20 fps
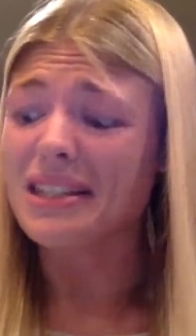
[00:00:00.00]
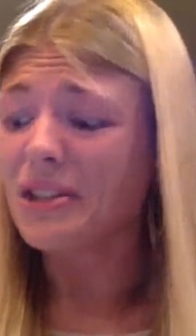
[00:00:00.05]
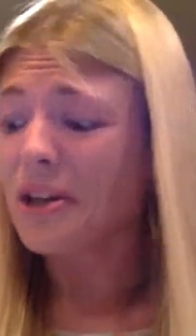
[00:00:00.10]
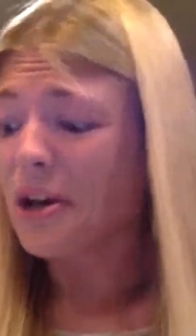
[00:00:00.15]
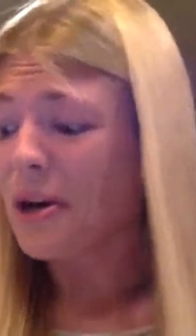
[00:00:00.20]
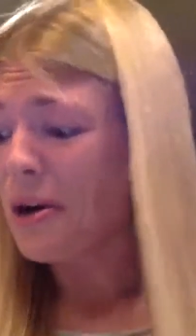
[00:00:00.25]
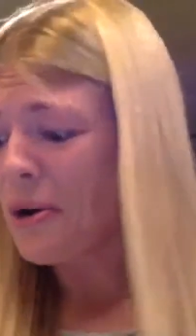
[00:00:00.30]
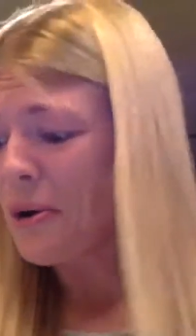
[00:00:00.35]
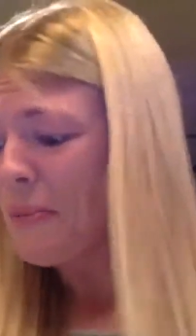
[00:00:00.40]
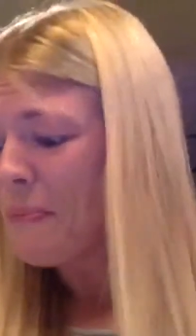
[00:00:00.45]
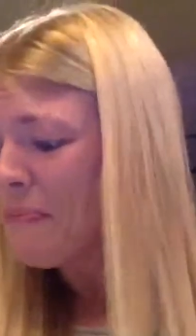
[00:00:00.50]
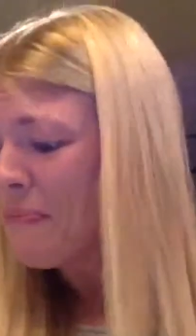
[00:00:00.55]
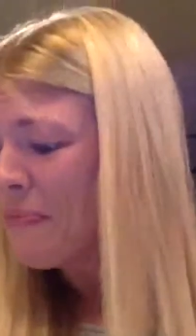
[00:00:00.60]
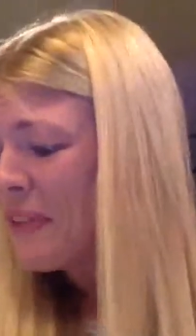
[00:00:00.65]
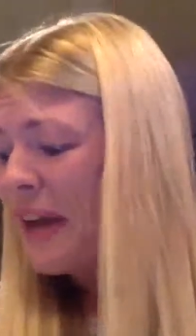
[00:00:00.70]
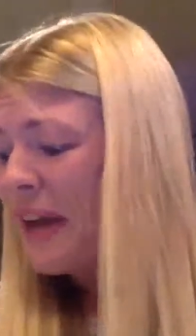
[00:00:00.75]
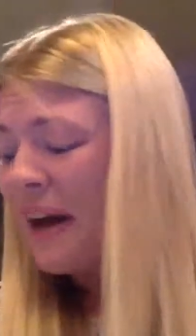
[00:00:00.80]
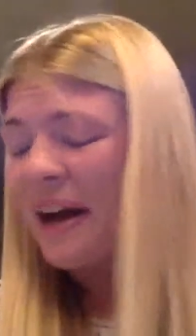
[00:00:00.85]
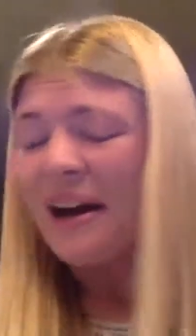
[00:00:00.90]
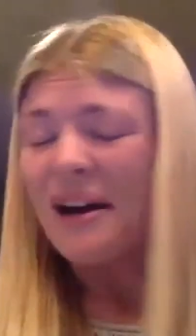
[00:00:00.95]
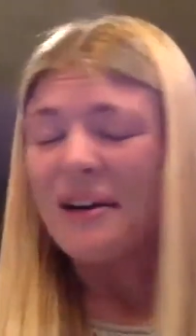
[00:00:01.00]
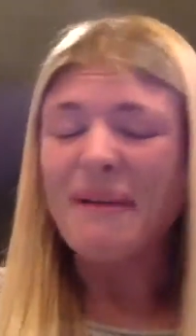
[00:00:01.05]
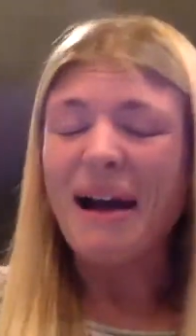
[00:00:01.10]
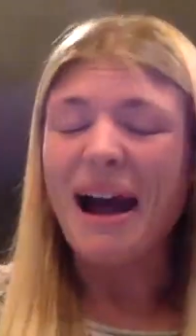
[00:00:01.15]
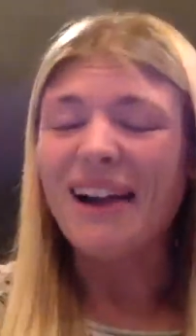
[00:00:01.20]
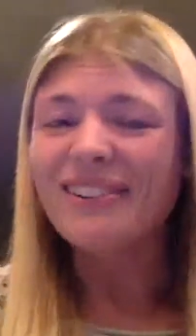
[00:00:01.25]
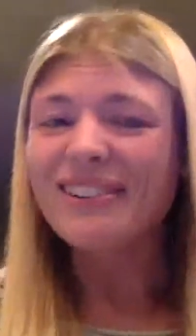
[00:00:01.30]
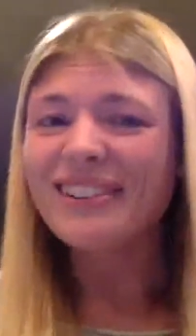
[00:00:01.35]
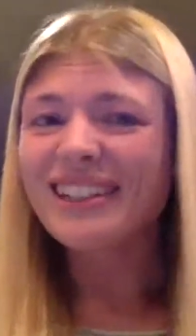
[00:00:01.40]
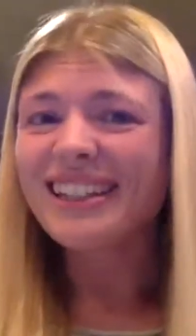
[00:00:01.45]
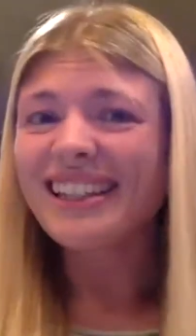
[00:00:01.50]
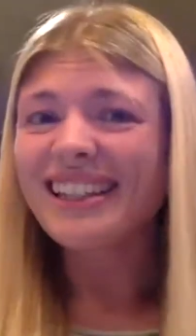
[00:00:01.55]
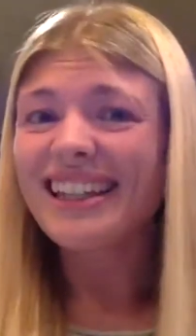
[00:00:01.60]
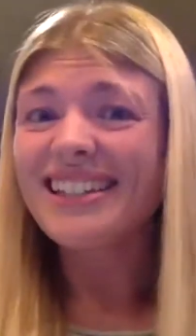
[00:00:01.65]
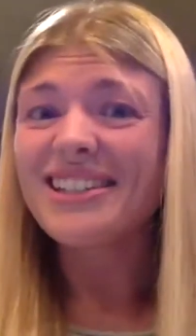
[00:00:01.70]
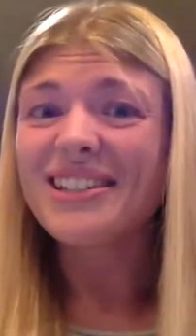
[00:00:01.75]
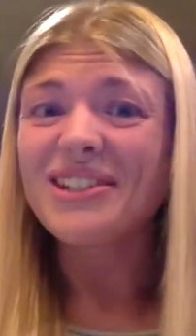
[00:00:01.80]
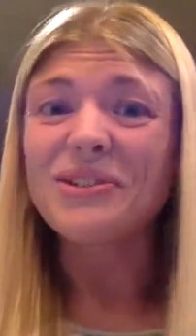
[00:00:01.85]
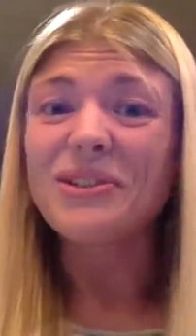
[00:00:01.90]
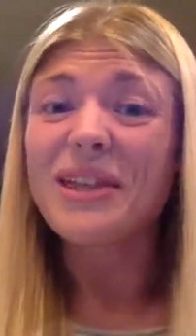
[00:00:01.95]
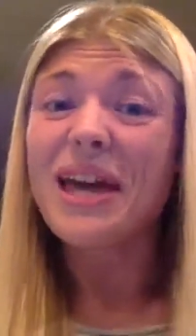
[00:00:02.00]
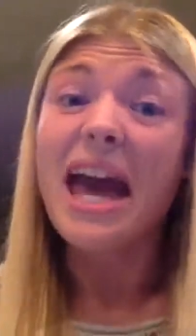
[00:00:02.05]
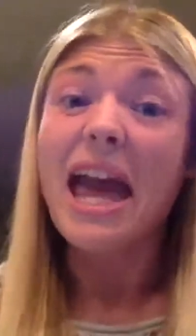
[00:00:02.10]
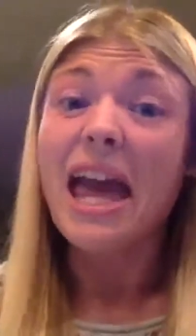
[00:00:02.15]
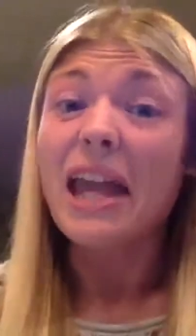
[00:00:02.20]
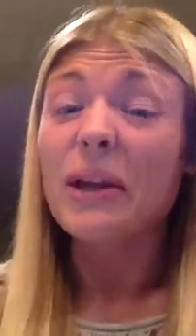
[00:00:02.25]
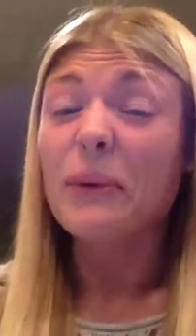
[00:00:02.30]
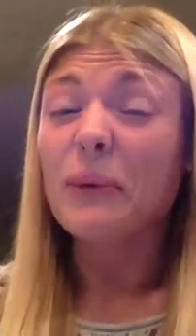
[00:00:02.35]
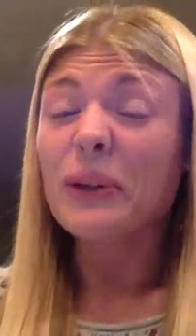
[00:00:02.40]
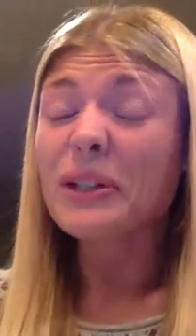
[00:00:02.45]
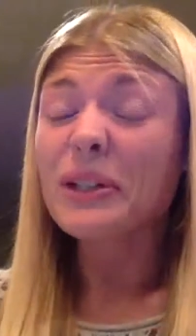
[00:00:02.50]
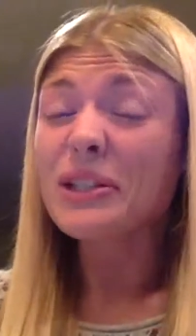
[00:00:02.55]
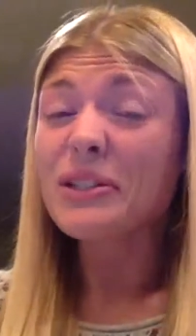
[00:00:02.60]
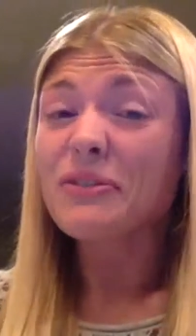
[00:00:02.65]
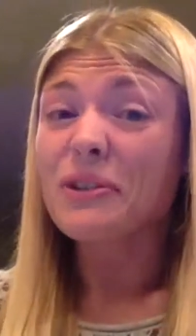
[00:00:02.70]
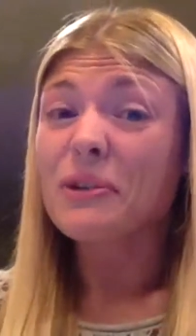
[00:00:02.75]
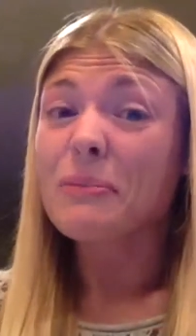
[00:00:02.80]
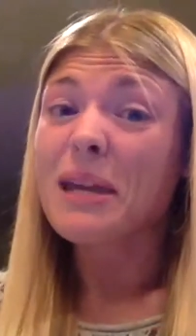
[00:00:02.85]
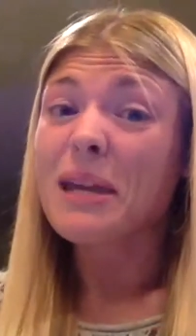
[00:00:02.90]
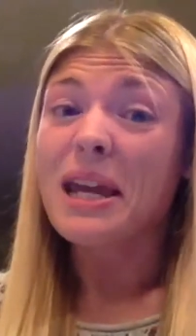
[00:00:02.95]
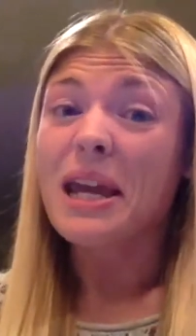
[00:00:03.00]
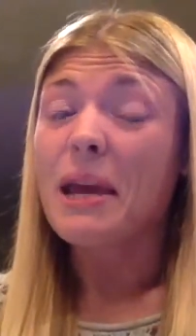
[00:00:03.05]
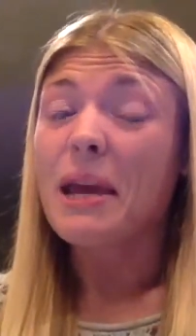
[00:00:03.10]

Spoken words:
So I really like to do that, and it works for me.